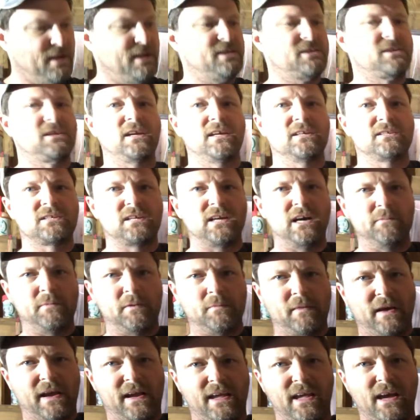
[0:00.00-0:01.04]
it's
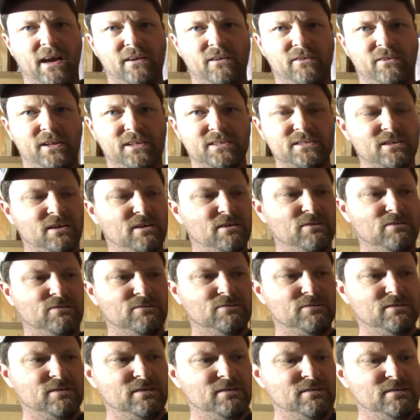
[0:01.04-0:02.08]
coming back out on its
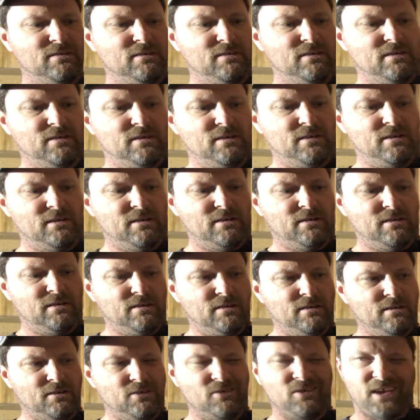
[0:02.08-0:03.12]
own.
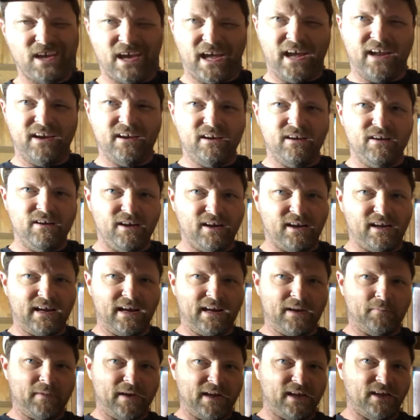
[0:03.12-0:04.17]
You can hear it
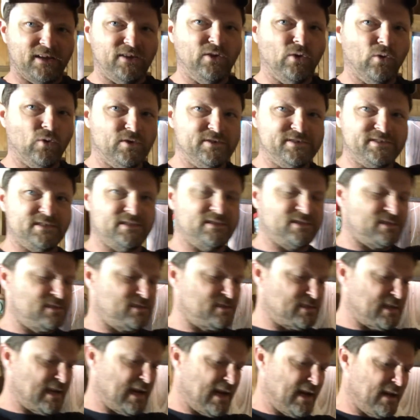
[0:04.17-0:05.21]
kind of making noises
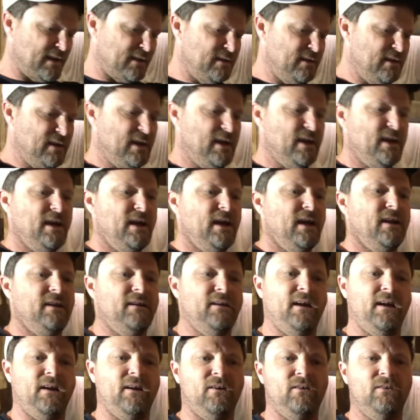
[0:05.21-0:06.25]
inside.
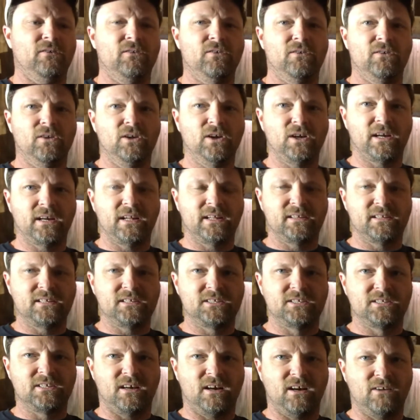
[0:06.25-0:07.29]
Now, looking at this
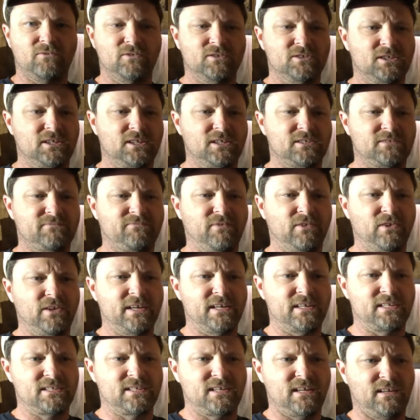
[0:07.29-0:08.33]
shock, once it gets fully
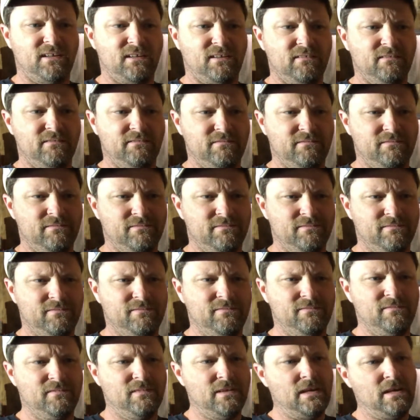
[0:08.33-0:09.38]
extended,
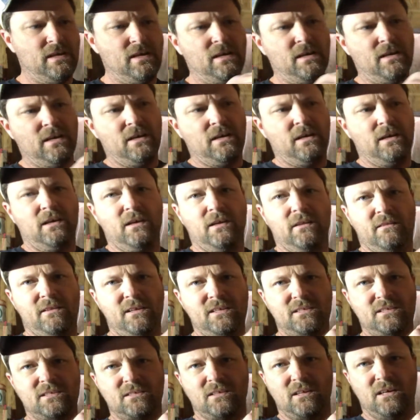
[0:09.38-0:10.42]

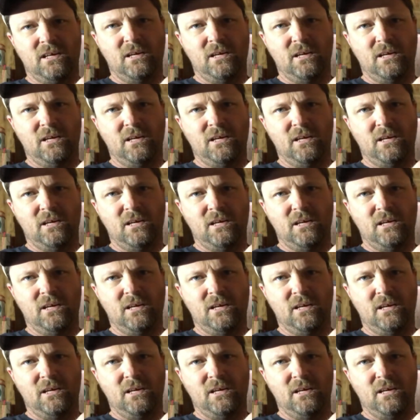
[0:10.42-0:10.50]
this is the